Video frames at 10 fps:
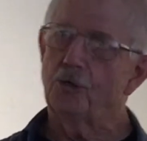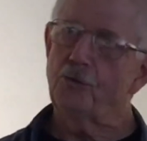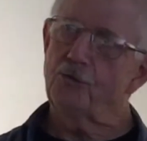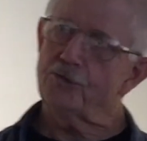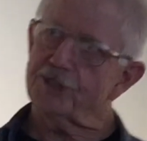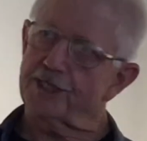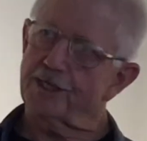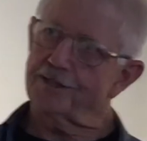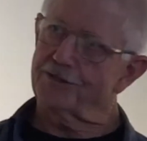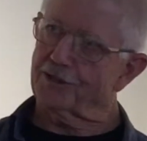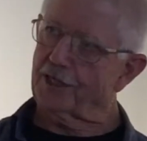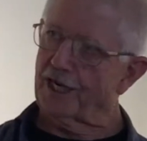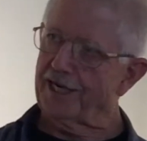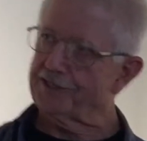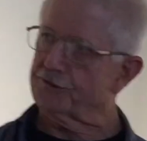oozing under
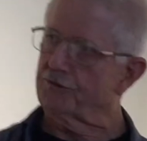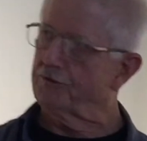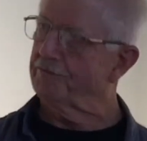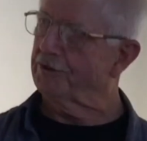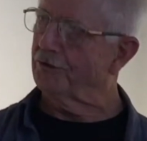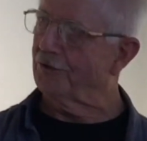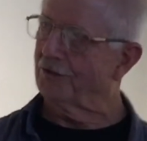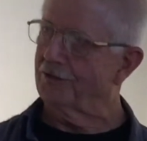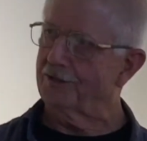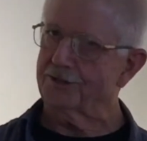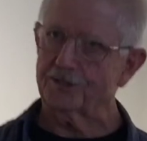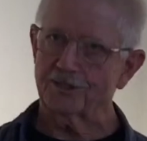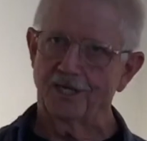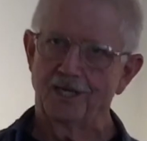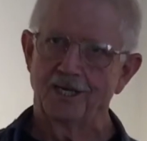classroom
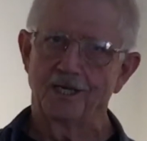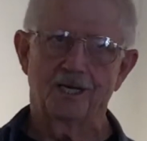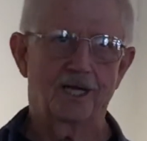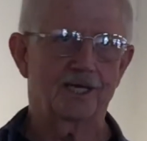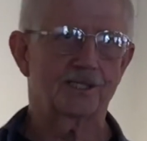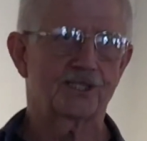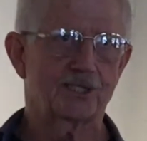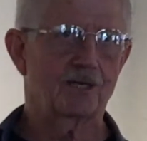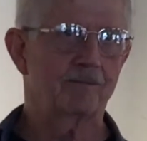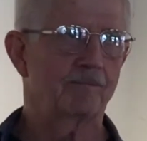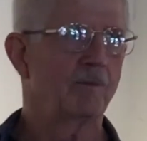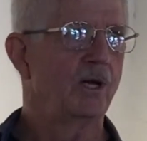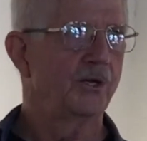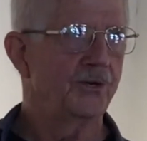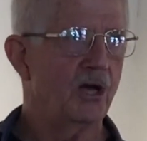doors like
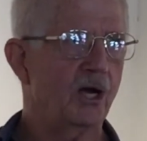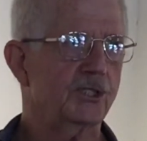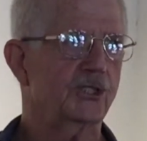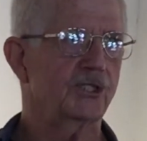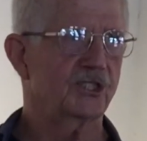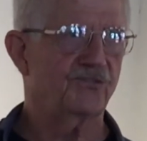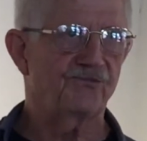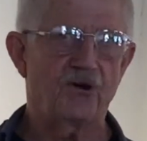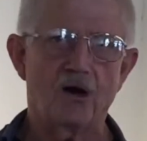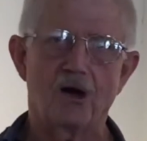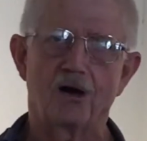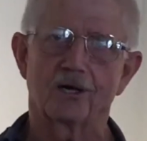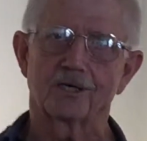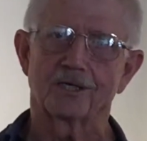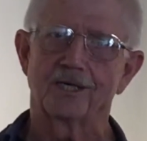some noxious
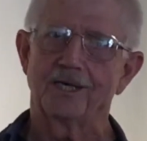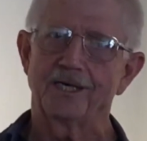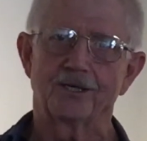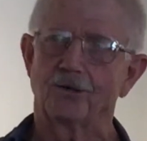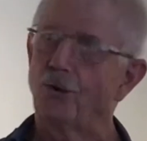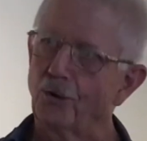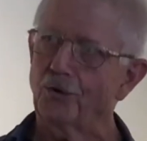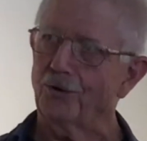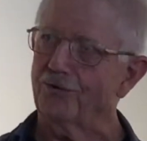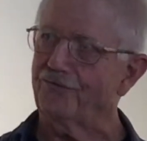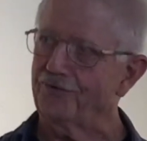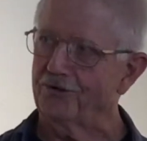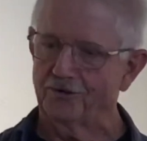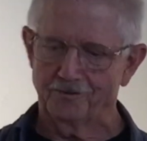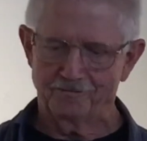fog in a horror
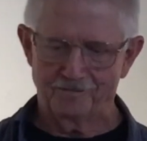film.